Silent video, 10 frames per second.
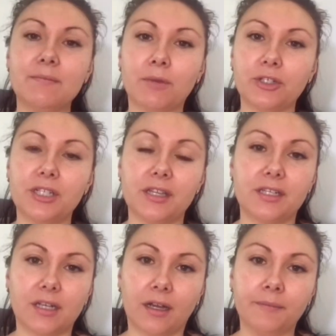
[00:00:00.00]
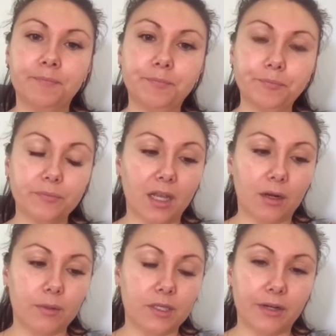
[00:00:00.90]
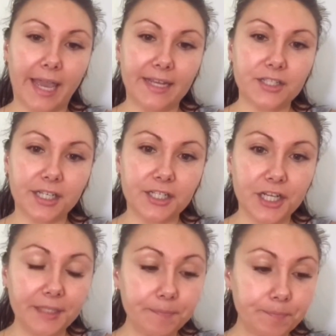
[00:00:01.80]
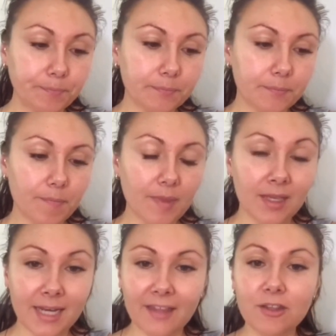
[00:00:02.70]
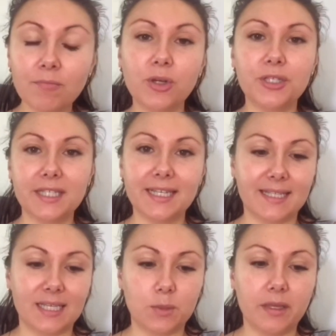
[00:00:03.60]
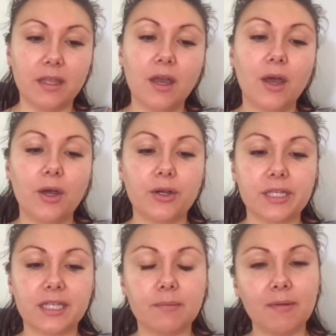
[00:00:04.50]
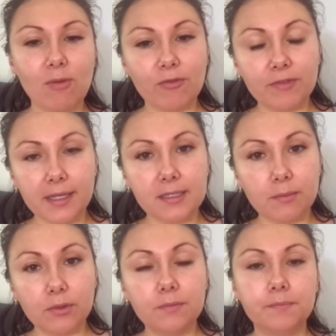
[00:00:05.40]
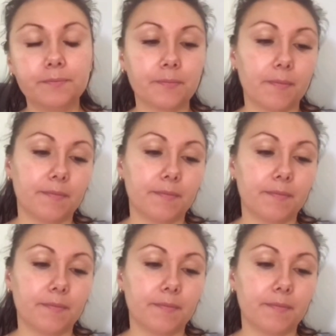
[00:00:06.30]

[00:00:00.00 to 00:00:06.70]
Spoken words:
that I did most of the time that I was on HCG and had the most success with, because it's a bit more flexible.